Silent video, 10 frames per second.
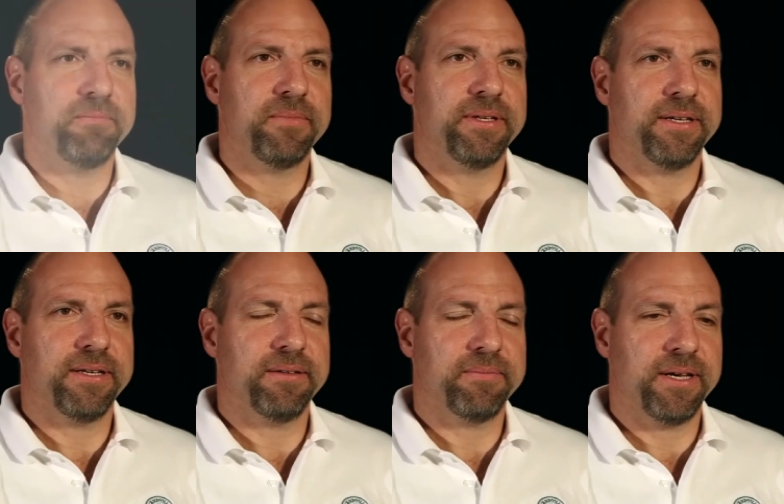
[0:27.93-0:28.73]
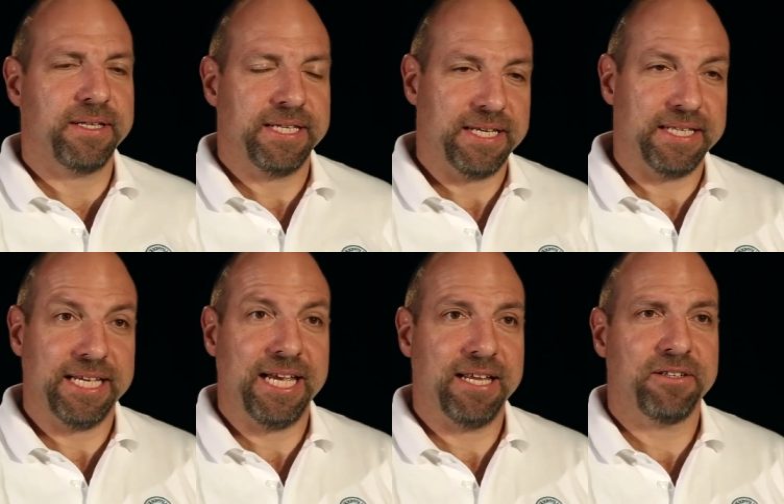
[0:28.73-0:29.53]
For business owner Al
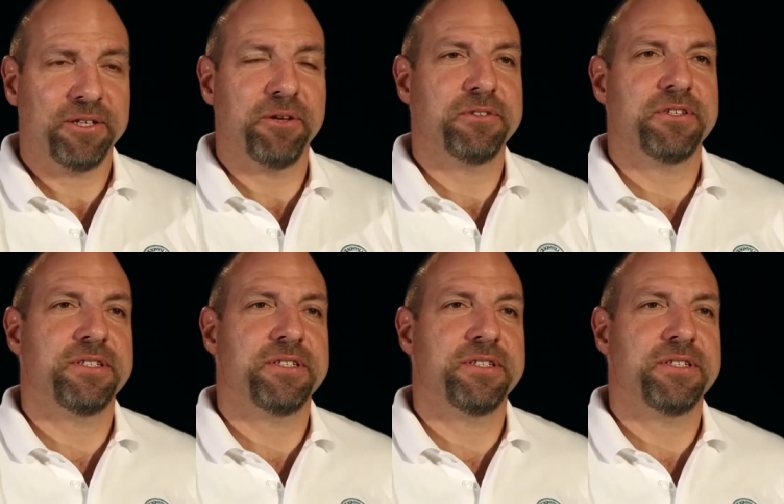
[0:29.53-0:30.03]
Emmerich, February